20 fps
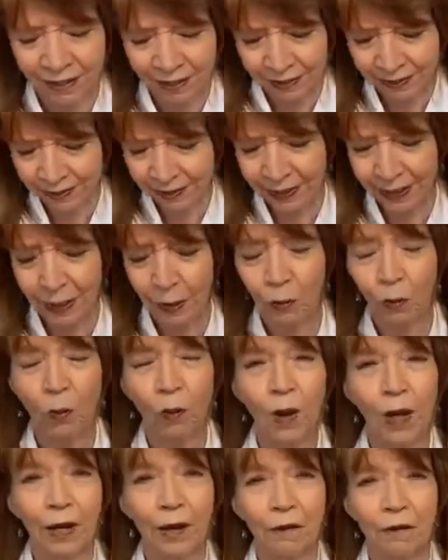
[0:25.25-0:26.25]
It's like
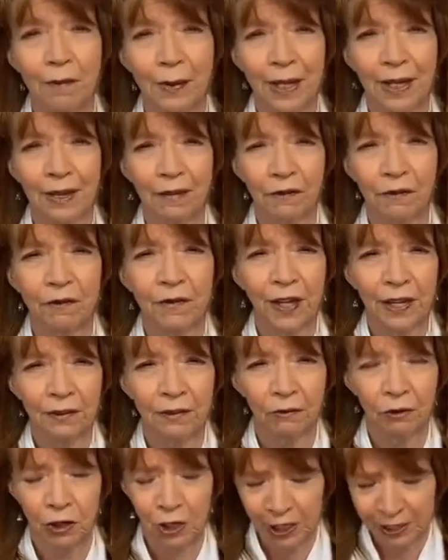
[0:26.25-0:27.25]
one of my
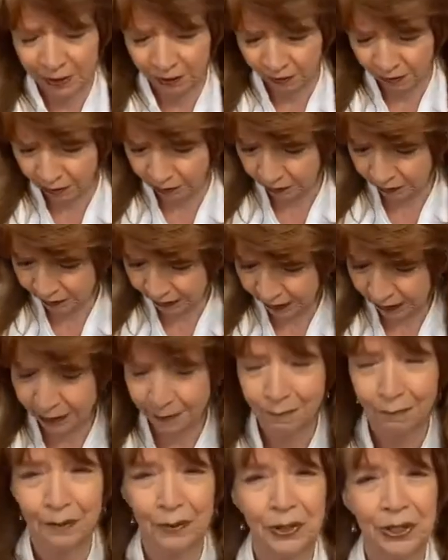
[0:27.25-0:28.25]
favorite
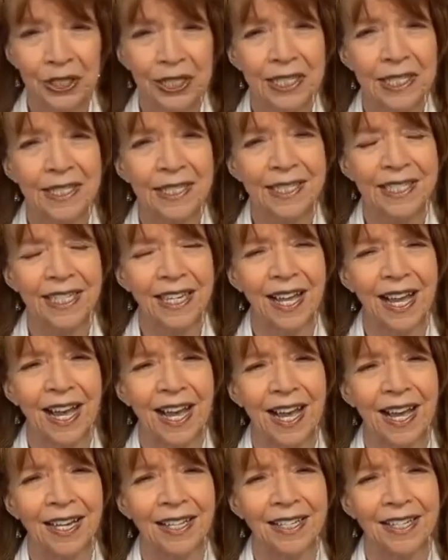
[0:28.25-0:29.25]
all-time books.
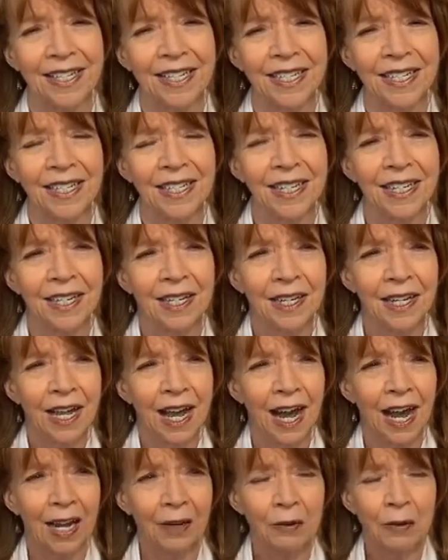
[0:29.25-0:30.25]
And
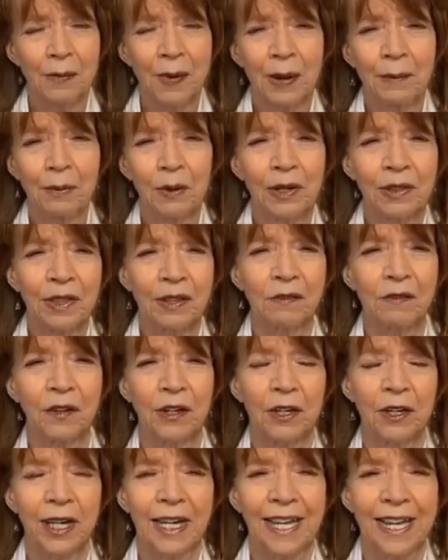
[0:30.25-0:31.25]
I remember at the
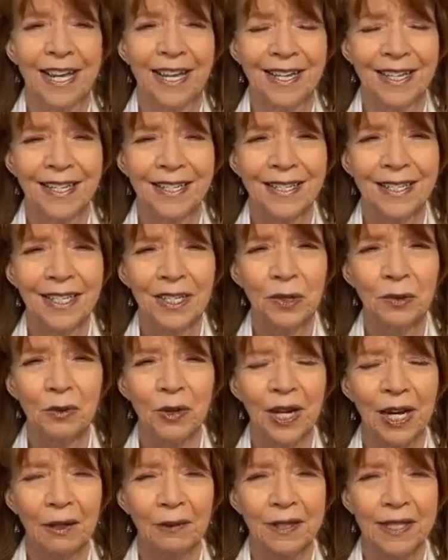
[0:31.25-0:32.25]
very end
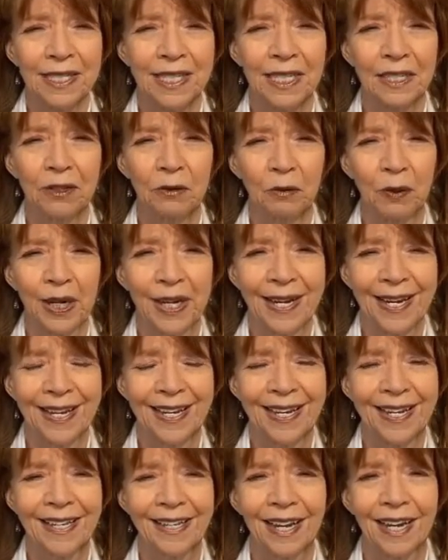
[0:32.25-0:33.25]
when I was done reading
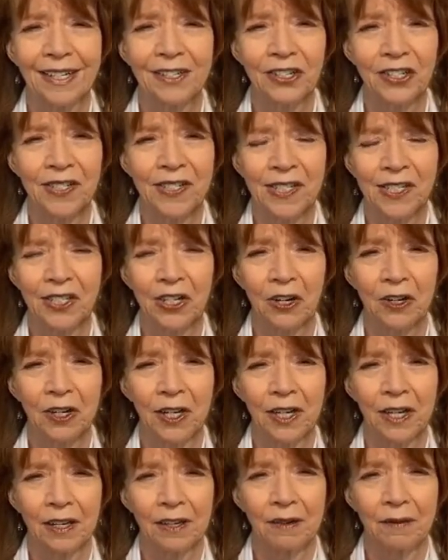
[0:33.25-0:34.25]
it, I just
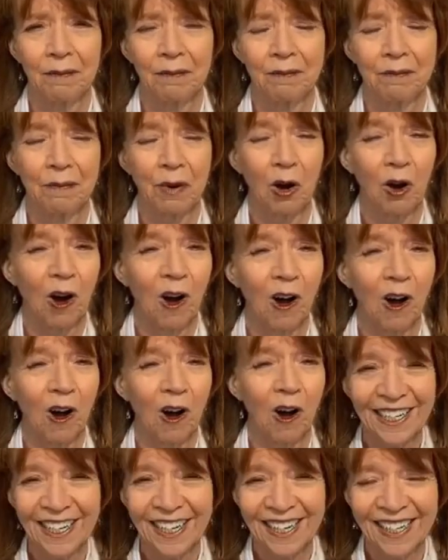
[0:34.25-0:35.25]
started
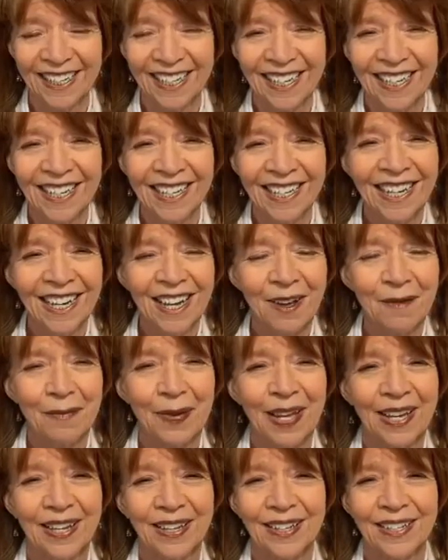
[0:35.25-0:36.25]
bawling
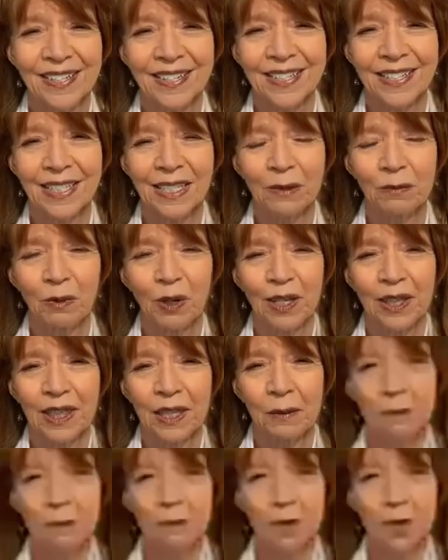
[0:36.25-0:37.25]
because what
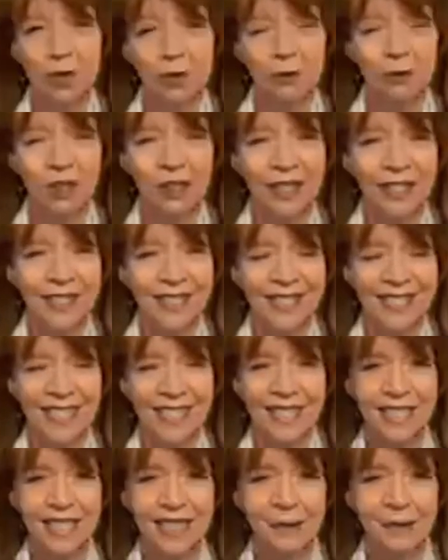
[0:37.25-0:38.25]
the book really
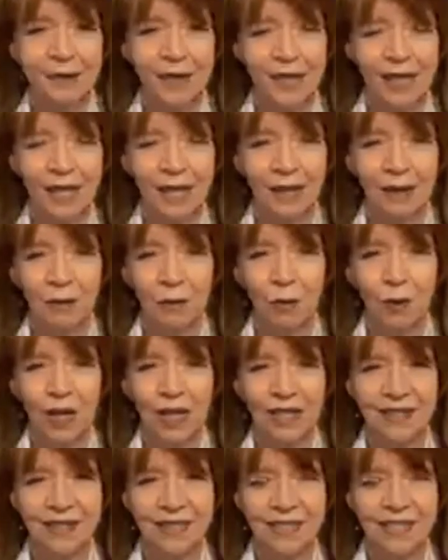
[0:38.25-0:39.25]
said to me
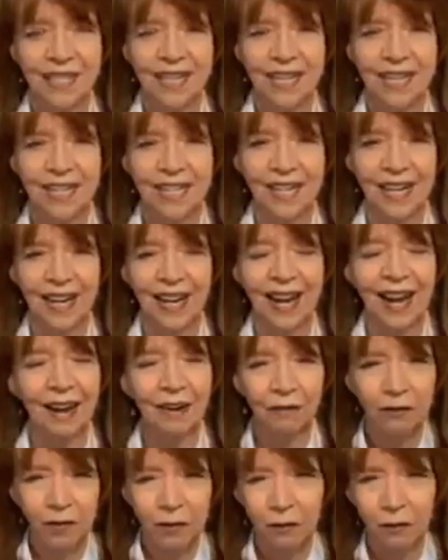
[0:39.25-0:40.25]
was that
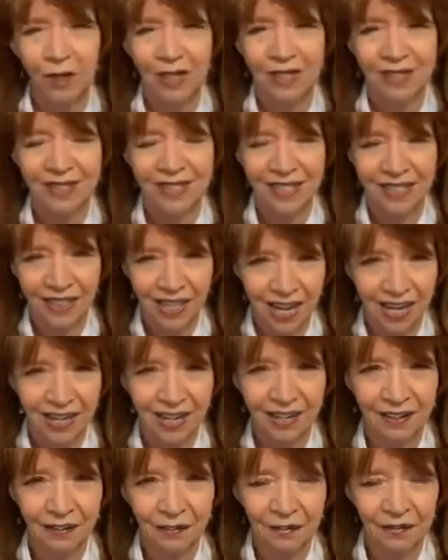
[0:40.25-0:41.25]
everyone's
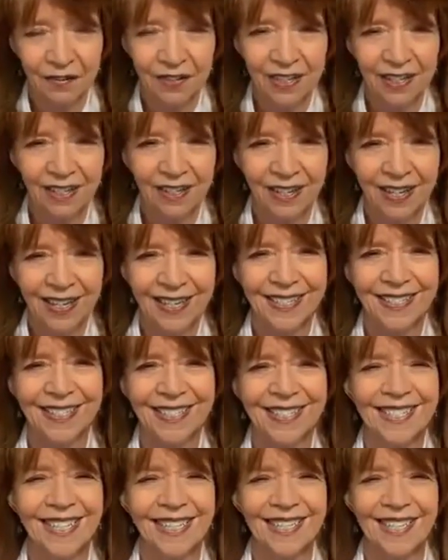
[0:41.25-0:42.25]
life is
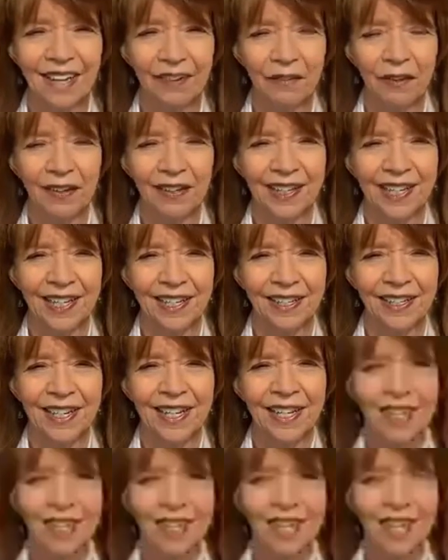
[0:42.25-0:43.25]
significant.
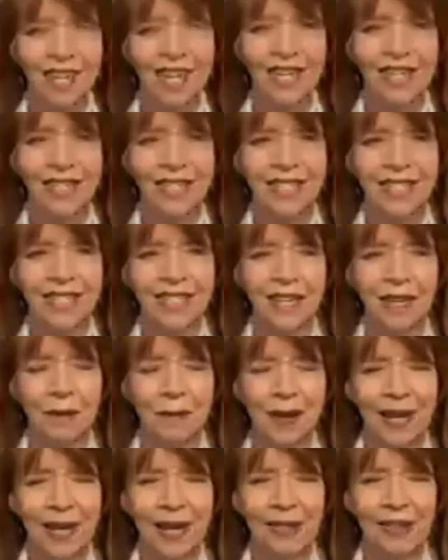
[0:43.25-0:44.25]
It's
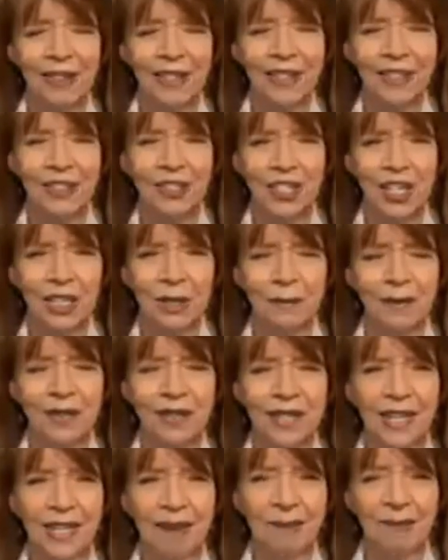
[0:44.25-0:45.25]
about a
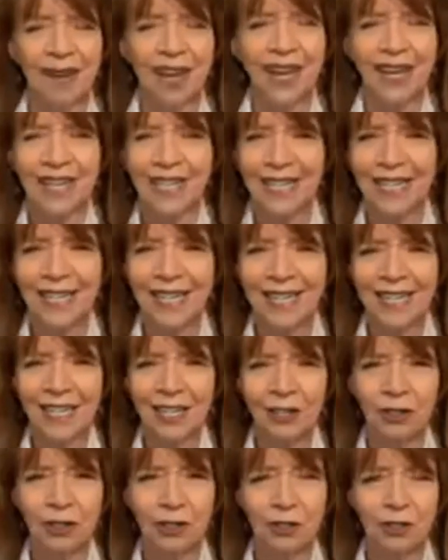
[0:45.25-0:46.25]
gentleman named Eddie
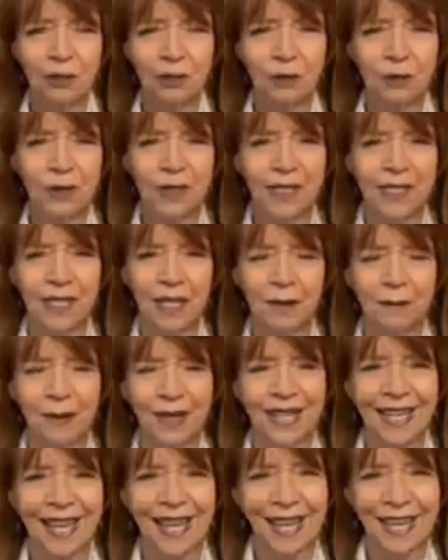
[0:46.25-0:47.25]
who's a
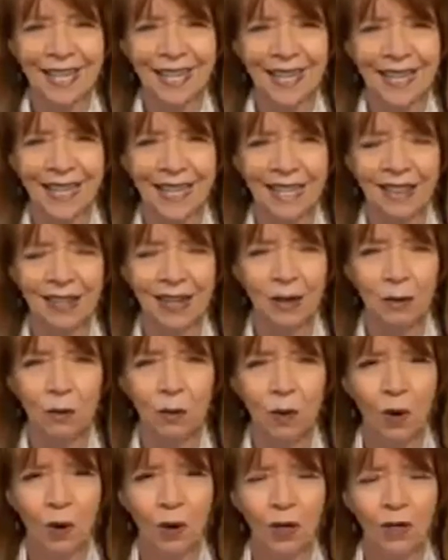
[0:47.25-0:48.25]
mechanic that
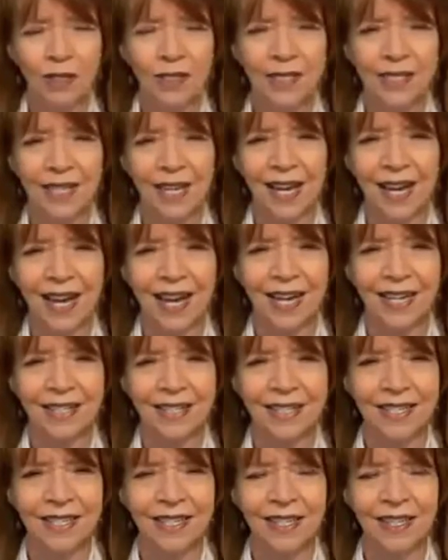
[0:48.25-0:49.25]
works
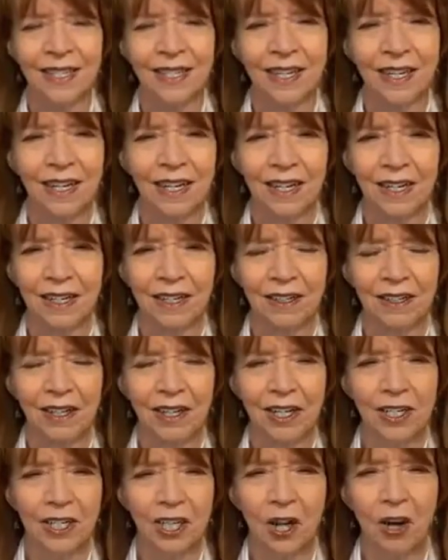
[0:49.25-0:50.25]
at
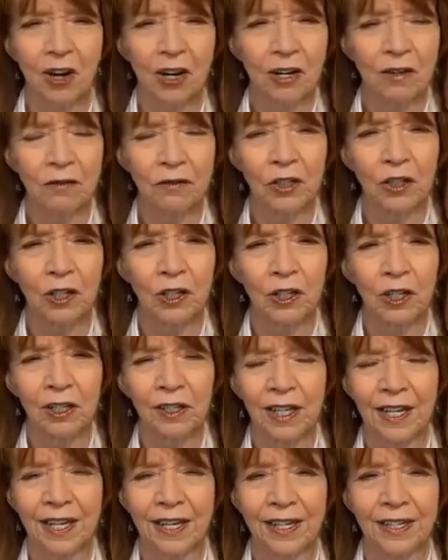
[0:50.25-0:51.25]
a
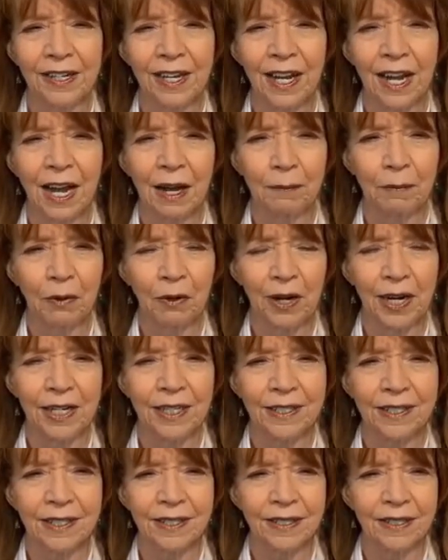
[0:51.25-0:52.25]
carnival and
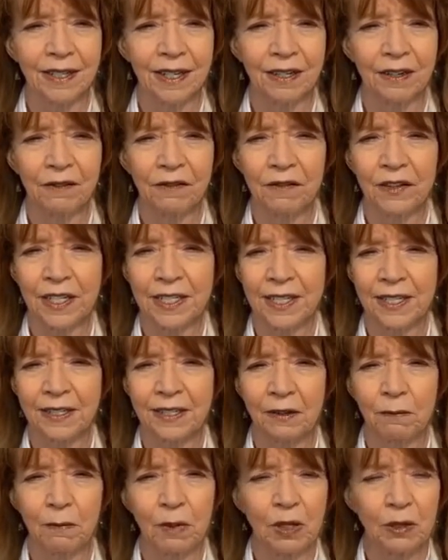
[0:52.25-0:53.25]
operates, fixes
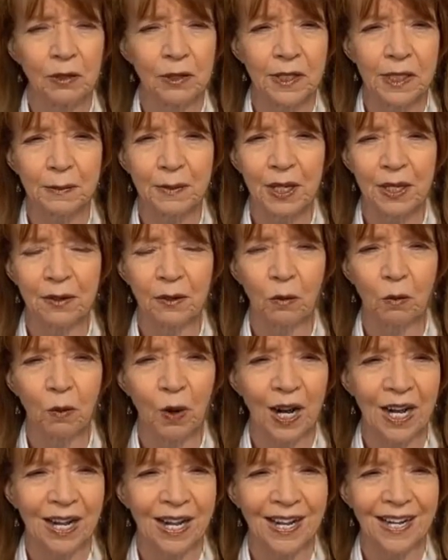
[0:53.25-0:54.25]
amusement
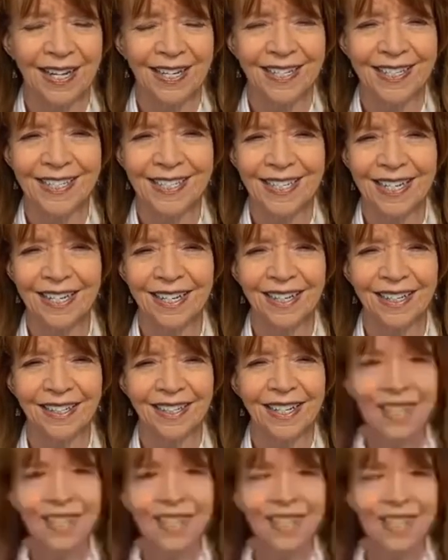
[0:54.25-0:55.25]
rides,
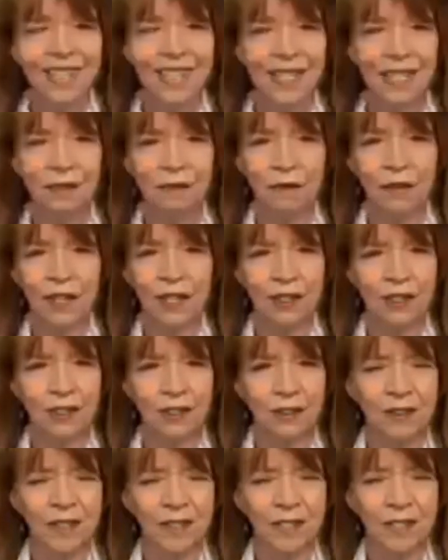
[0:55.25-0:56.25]
and he
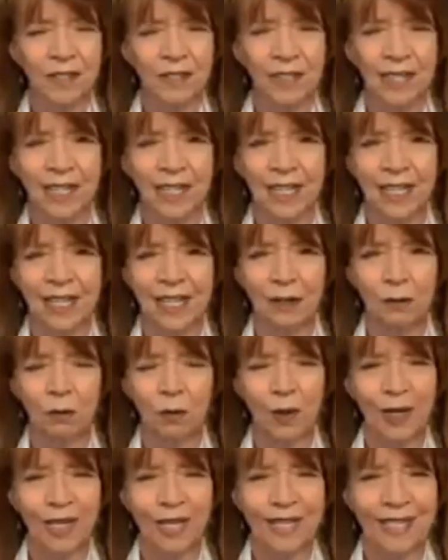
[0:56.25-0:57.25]
feels like
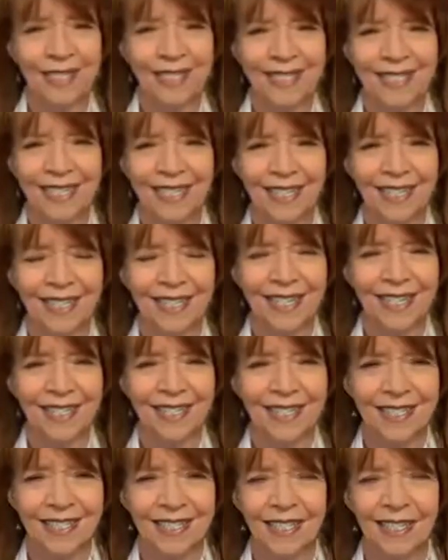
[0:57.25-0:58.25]
what he's done
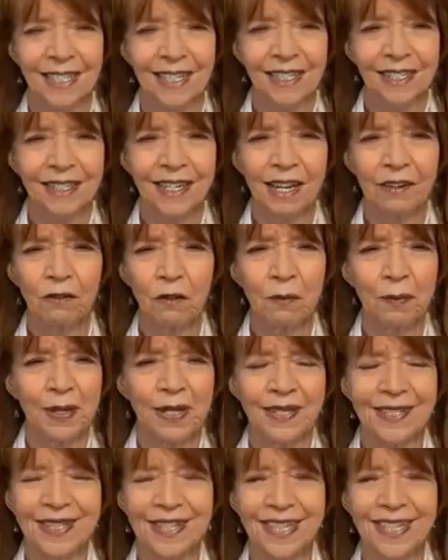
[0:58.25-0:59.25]
has never
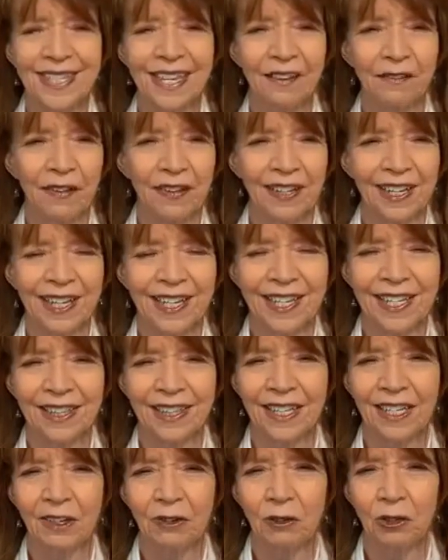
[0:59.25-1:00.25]
been significant.
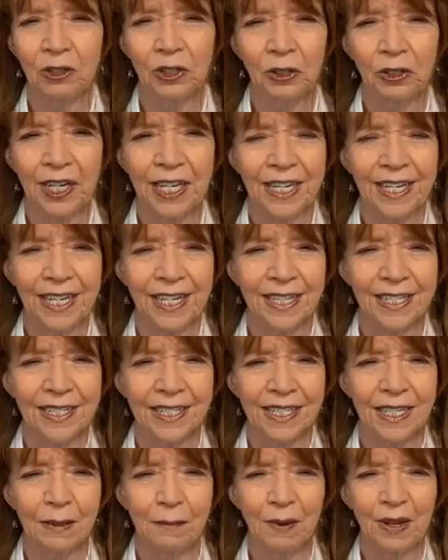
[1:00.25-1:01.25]
The older he
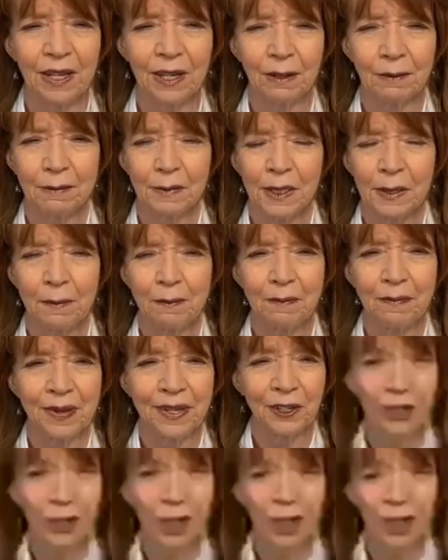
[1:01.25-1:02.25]
gets, he becomes
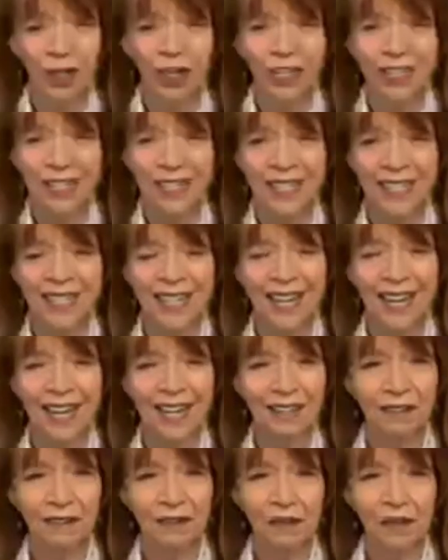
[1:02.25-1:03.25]
embittered
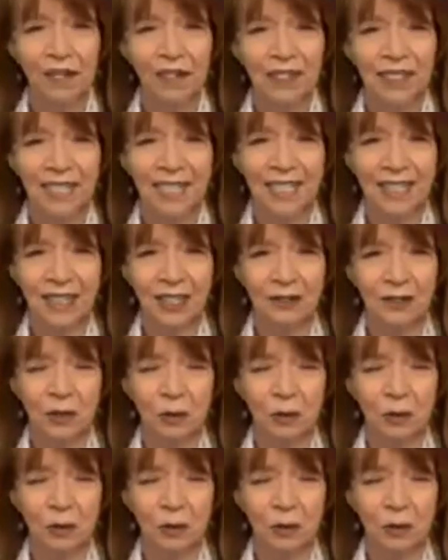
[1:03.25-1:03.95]
and feels like there's